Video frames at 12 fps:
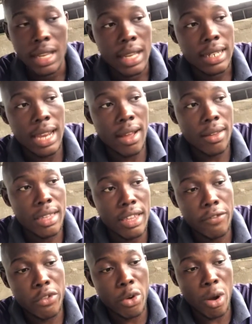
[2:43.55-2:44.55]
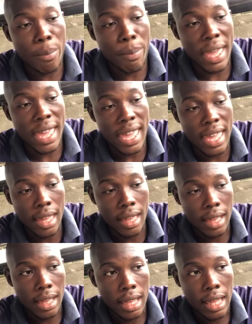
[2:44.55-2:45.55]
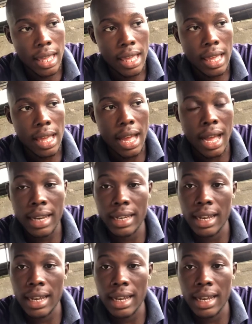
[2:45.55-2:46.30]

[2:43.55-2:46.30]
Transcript: Now, if you compare hay and